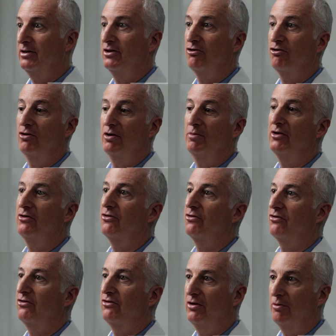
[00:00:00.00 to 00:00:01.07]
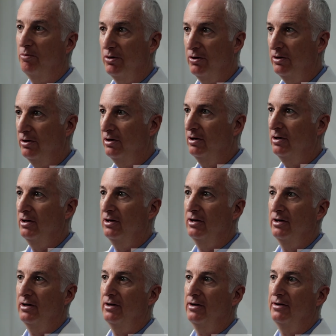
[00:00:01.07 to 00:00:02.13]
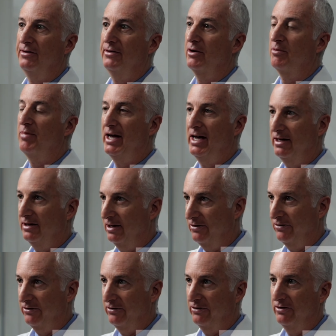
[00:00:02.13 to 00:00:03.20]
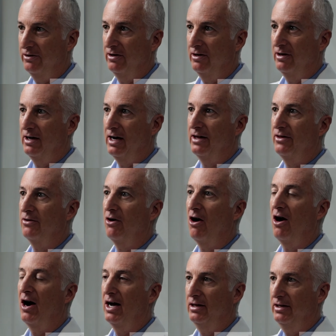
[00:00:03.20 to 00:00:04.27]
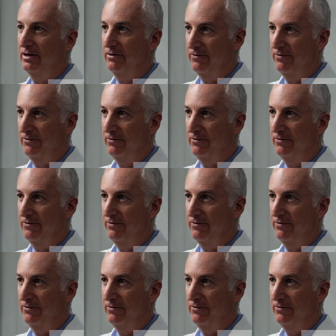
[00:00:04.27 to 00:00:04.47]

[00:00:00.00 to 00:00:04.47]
The treatments are simple, they're painless, and they're highly